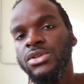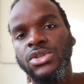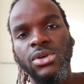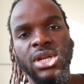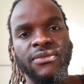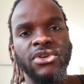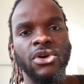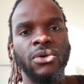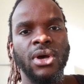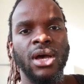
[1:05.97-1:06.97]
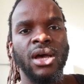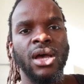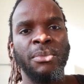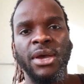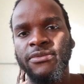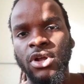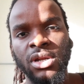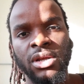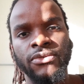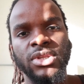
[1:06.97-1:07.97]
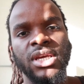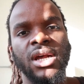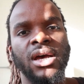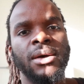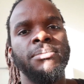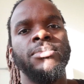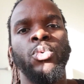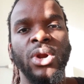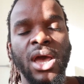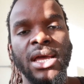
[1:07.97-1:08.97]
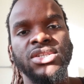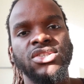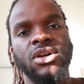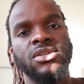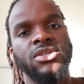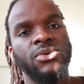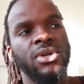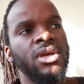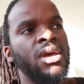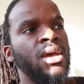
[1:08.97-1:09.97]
So you never know, I might fall in love with it when I actually start to do it.